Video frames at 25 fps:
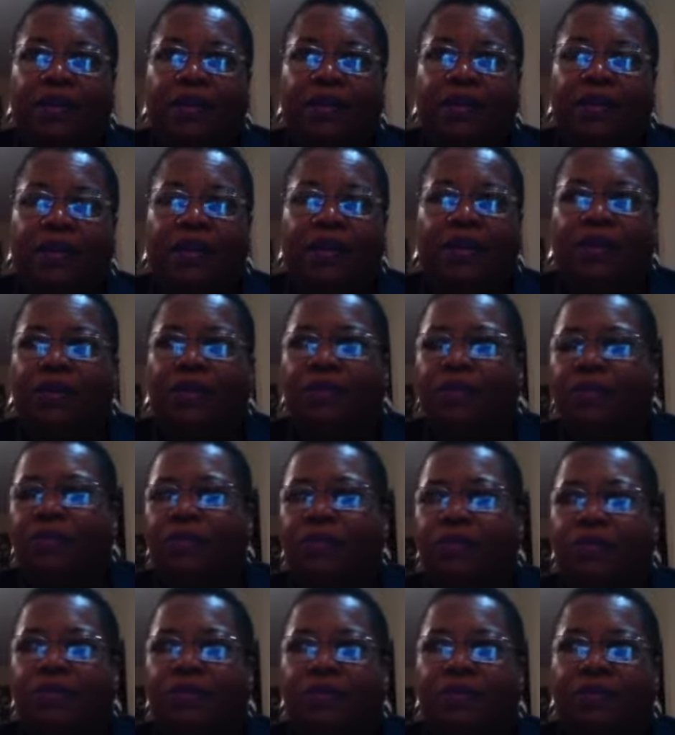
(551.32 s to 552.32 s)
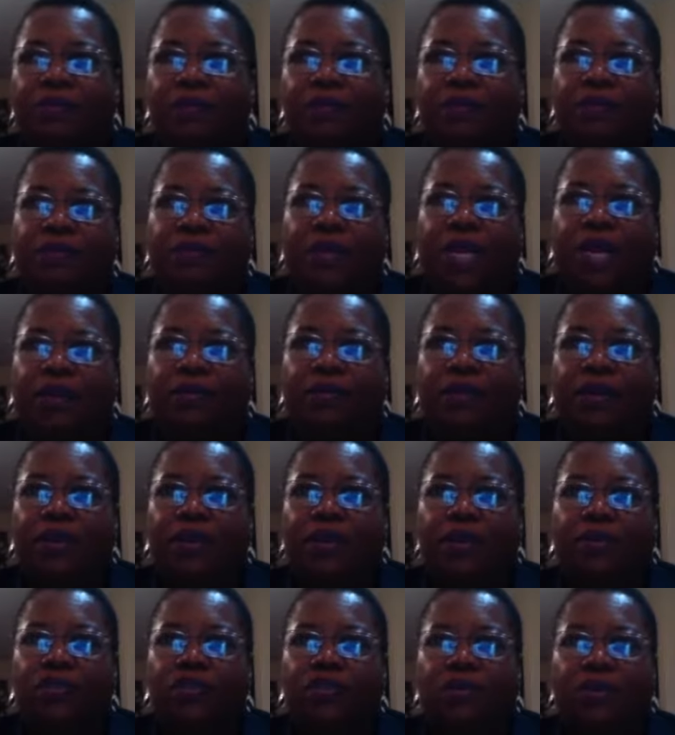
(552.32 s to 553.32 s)
we have to
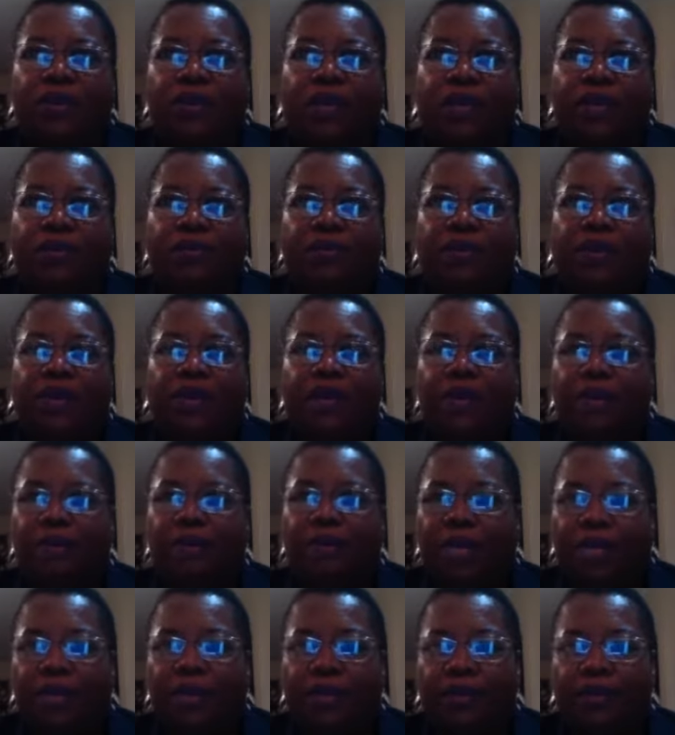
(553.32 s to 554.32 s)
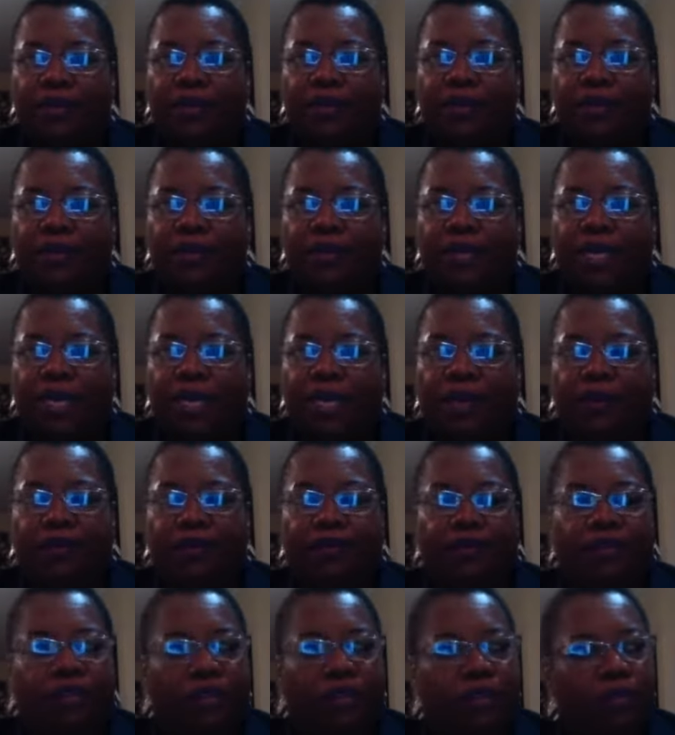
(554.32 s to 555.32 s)
go through all of our emails. We
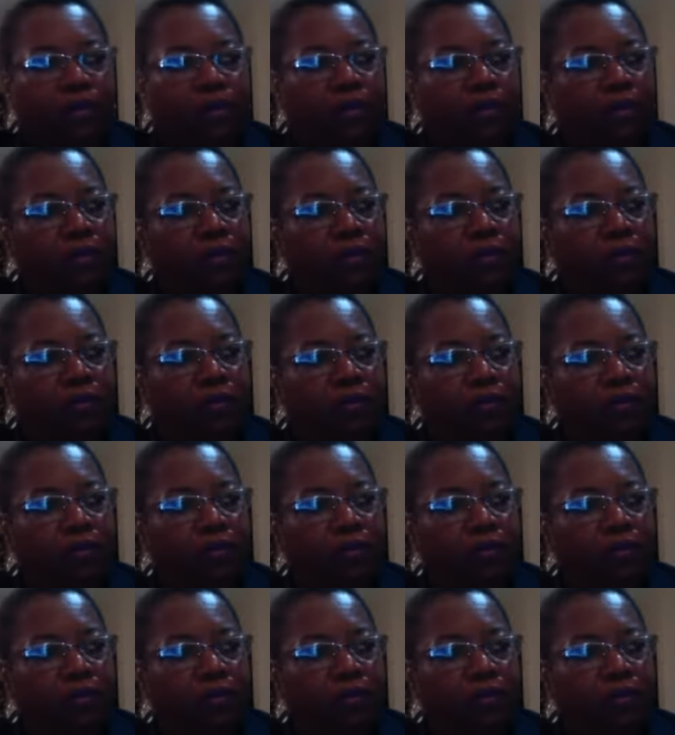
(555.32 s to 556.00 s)
have to